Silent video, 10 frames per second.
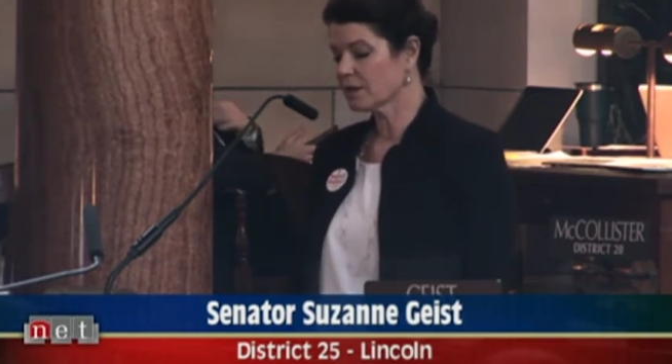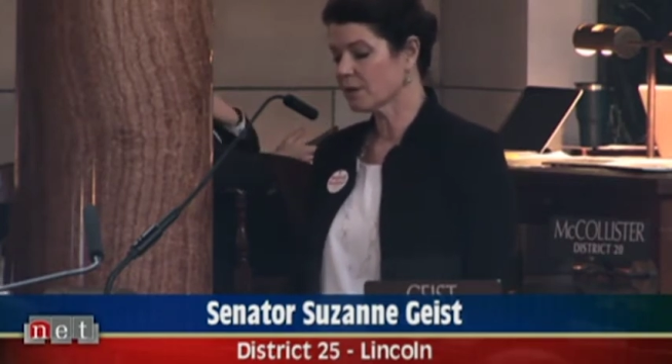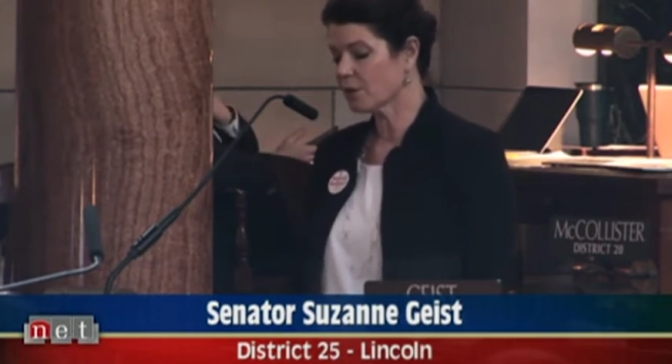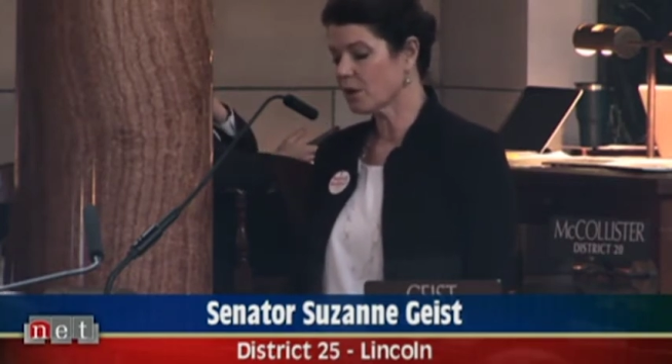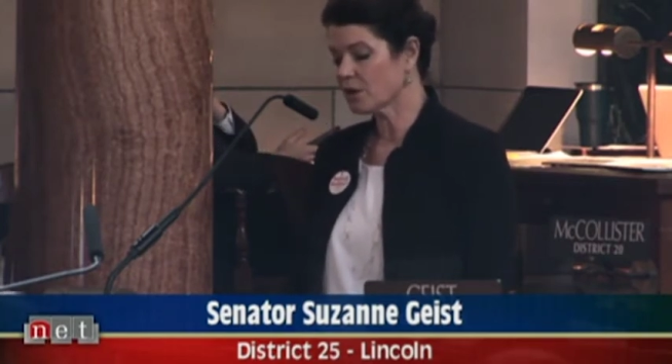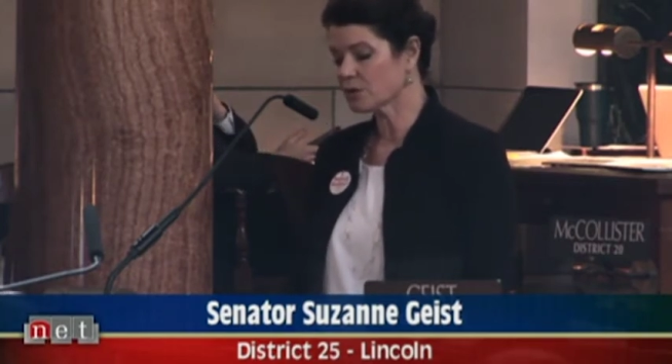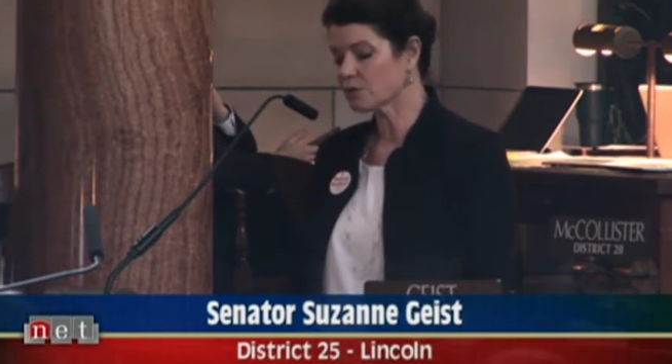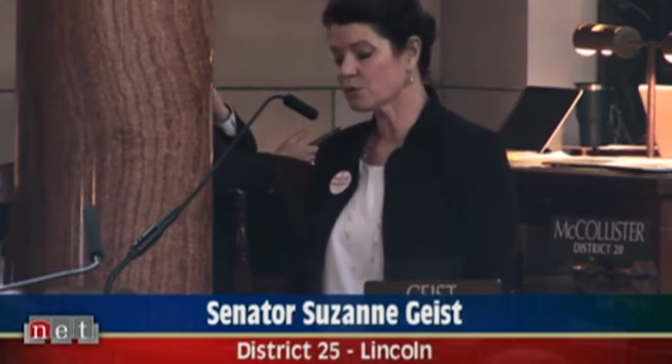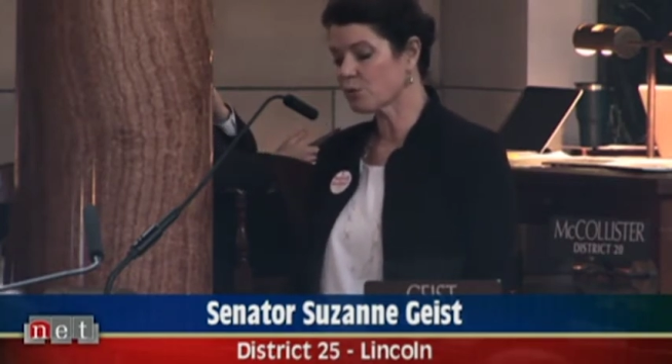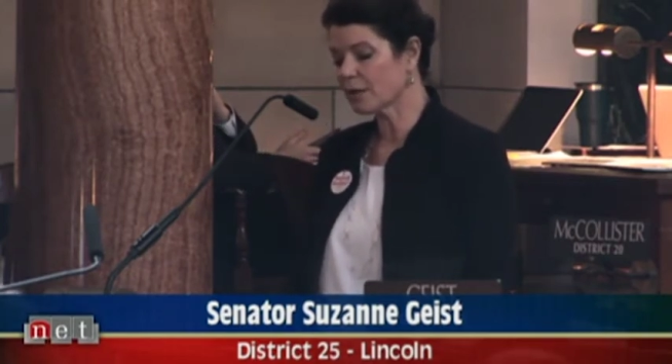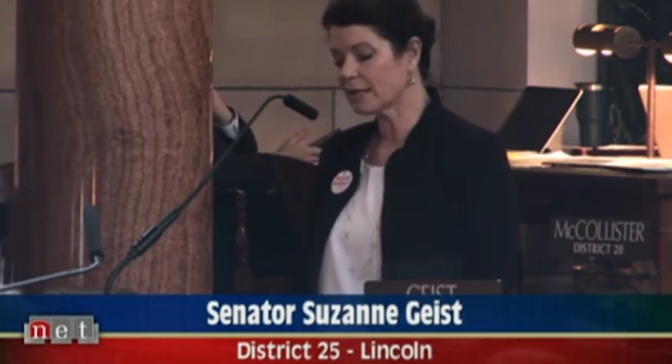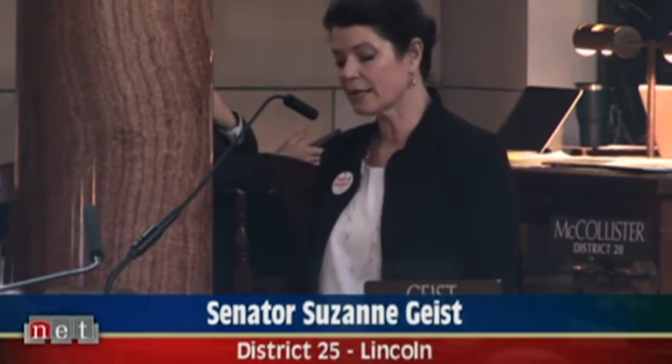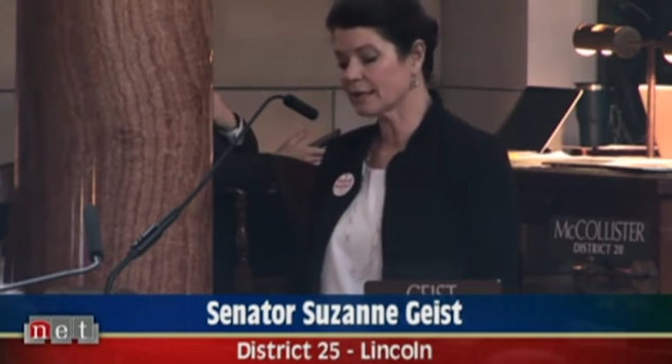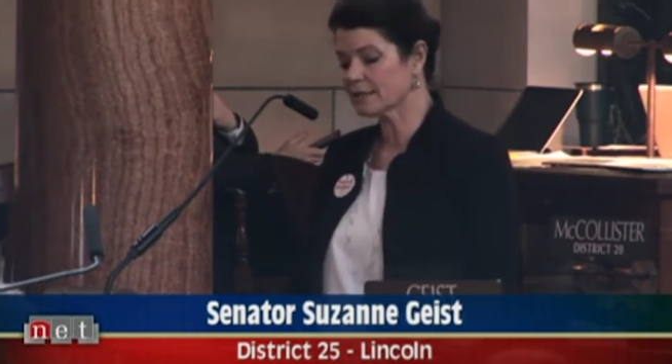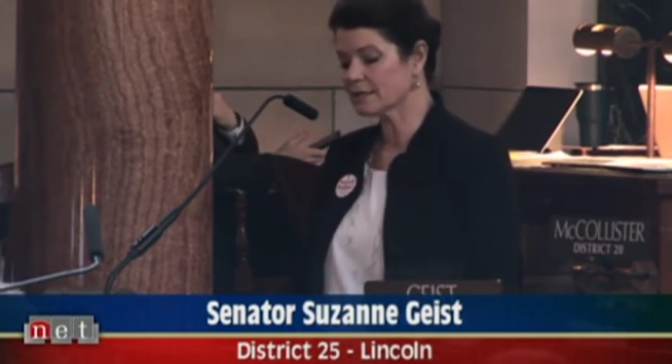There were also
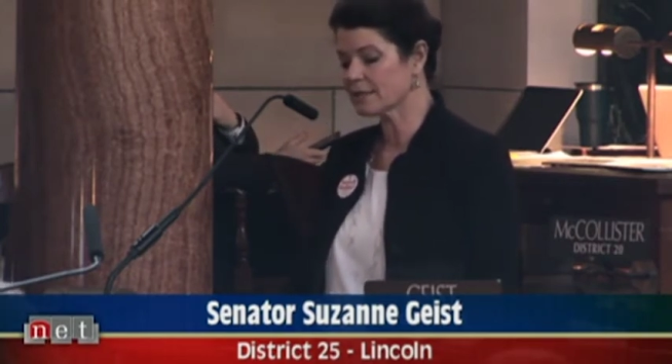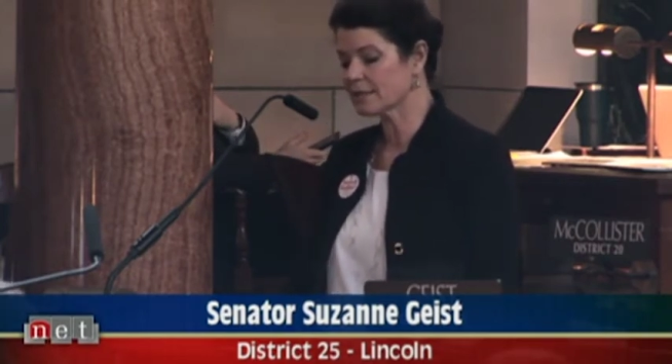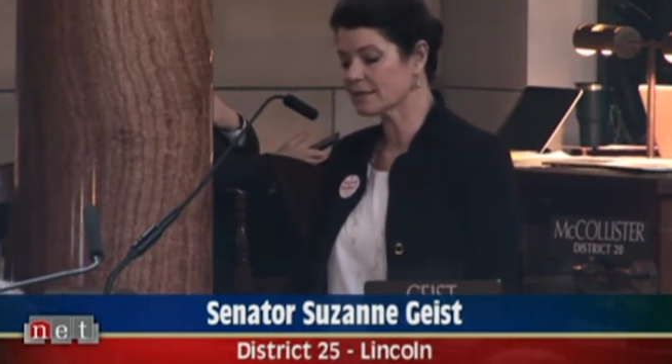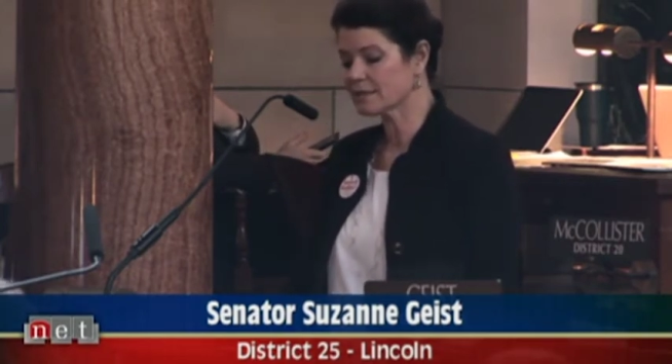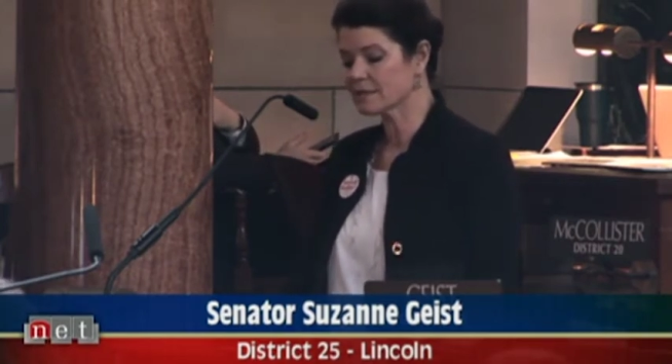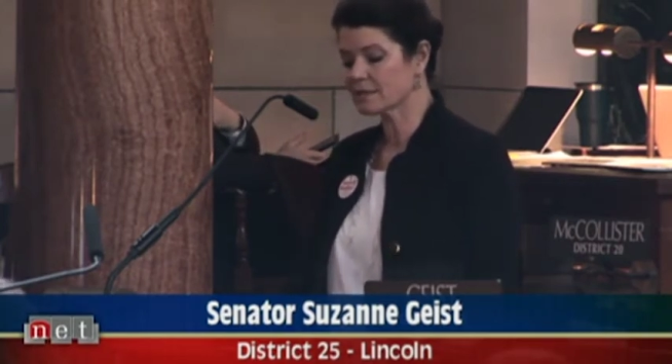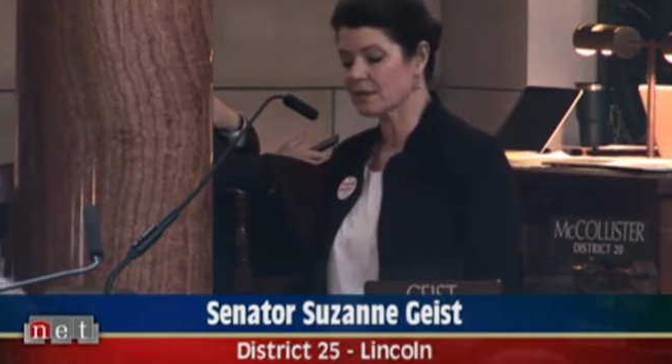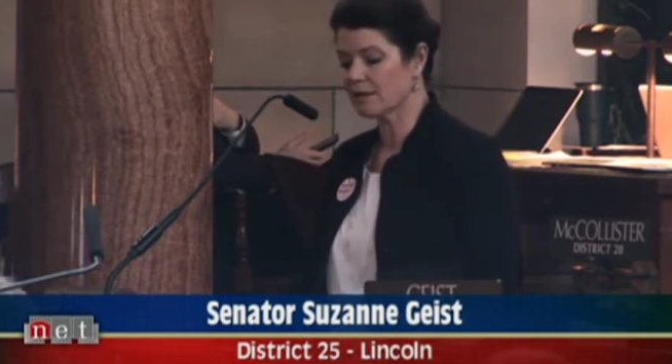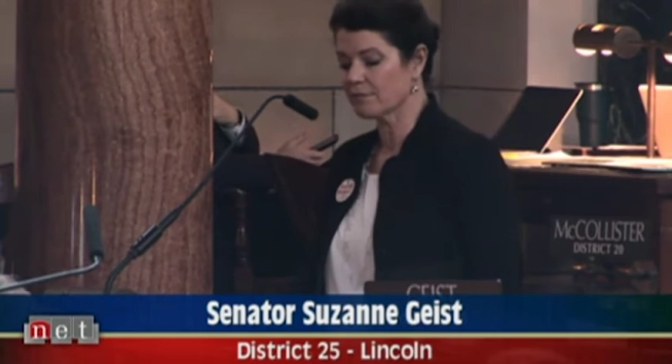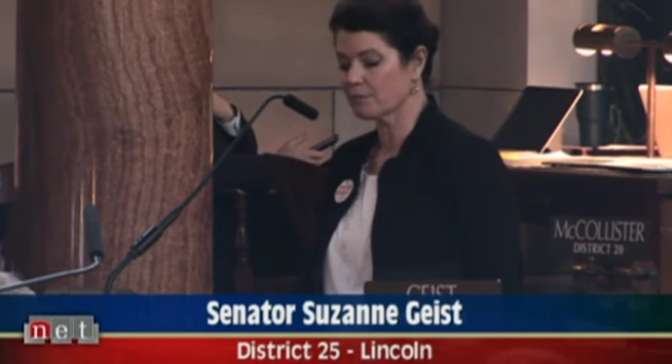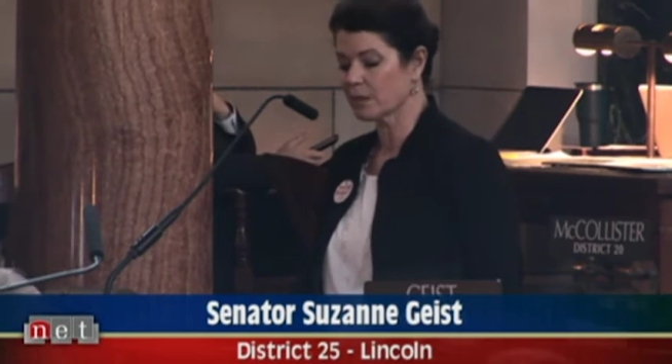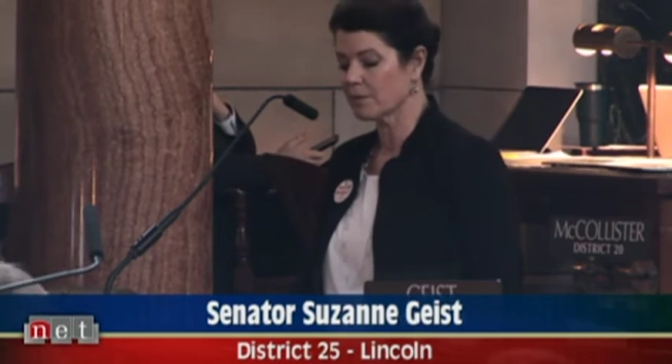20 incidences of